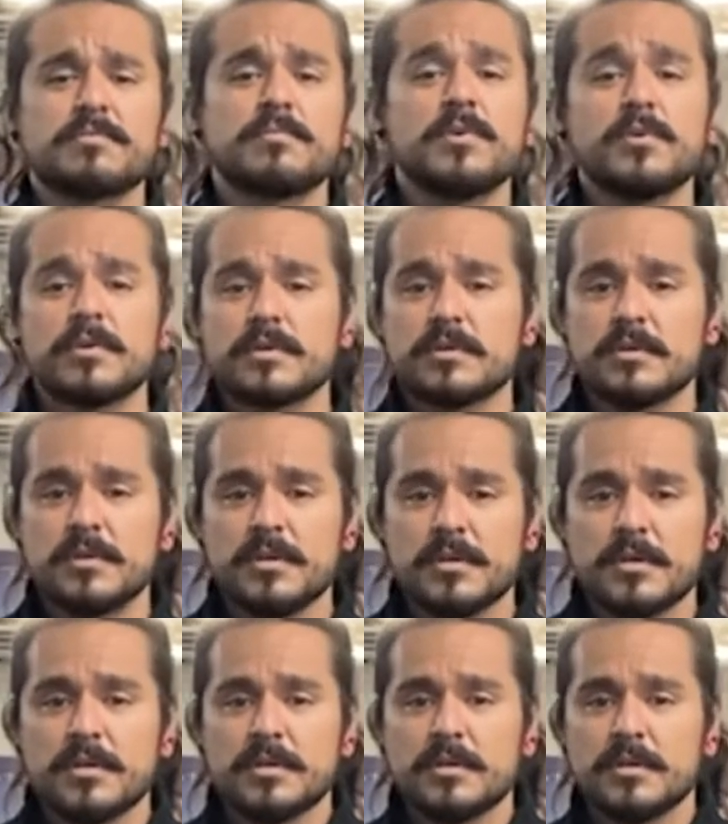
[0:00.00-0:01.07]
more,
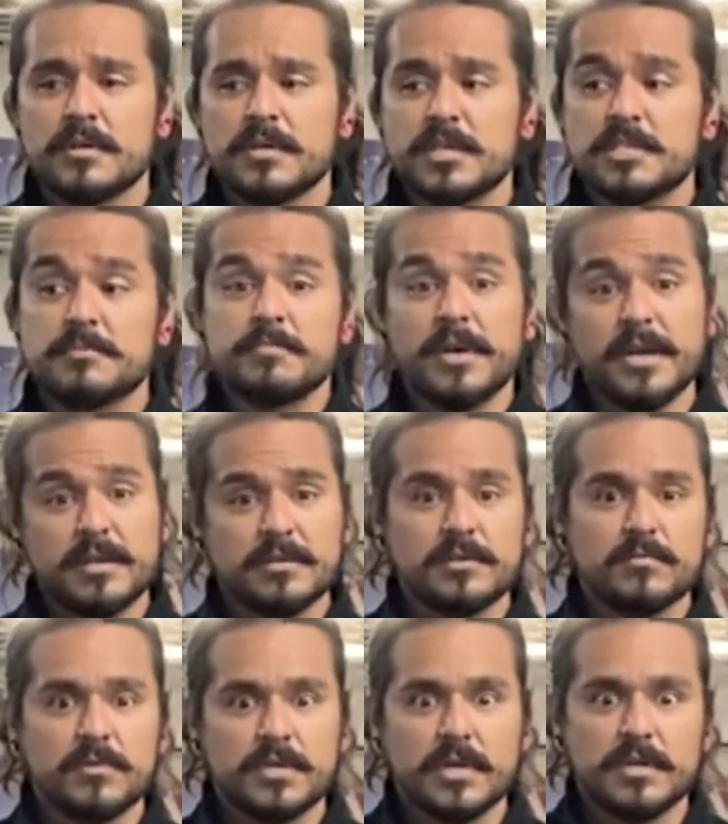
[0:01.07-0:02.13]
expand
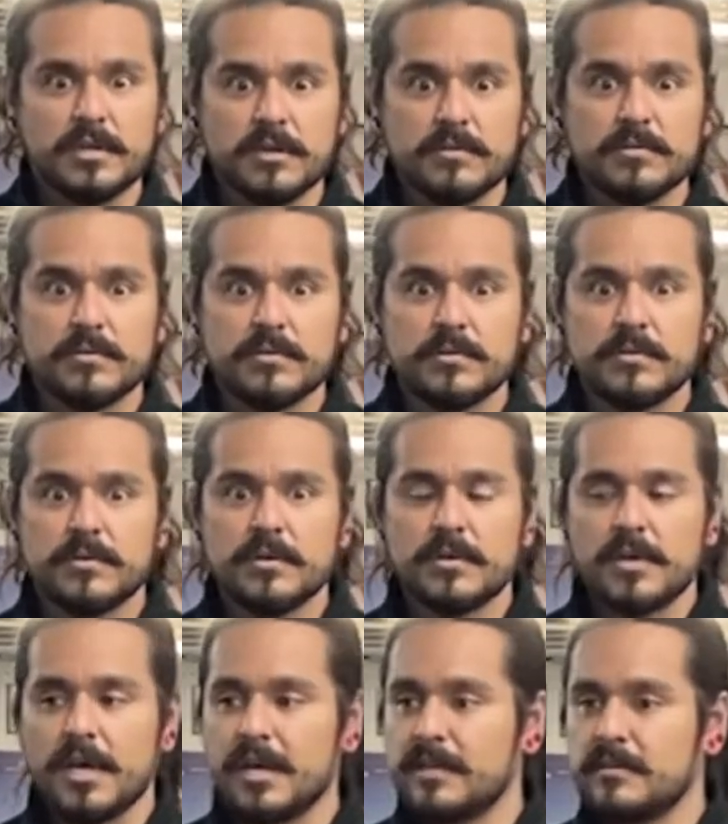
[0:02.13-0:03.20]
on what I know,
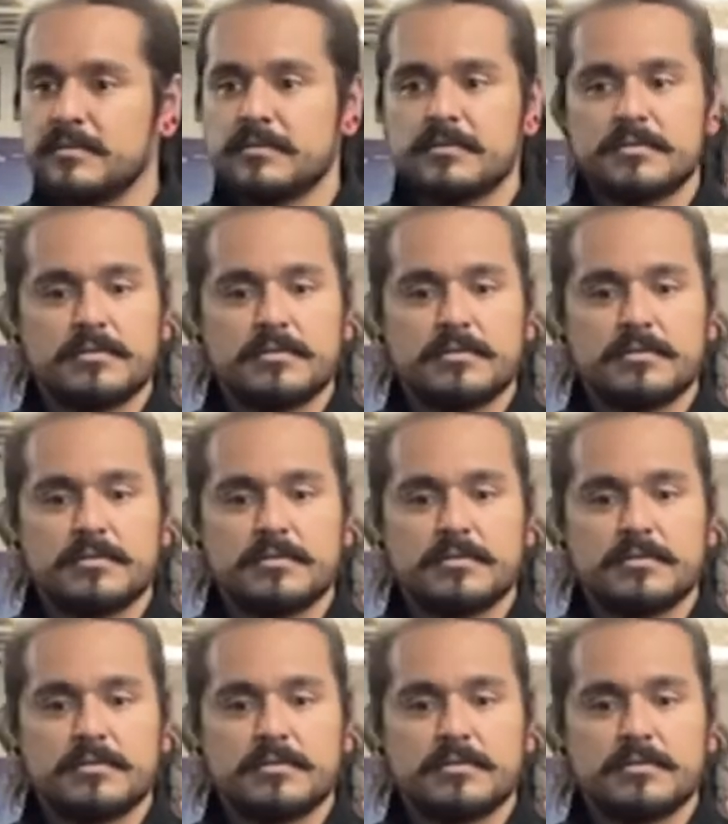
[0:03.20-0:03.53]
and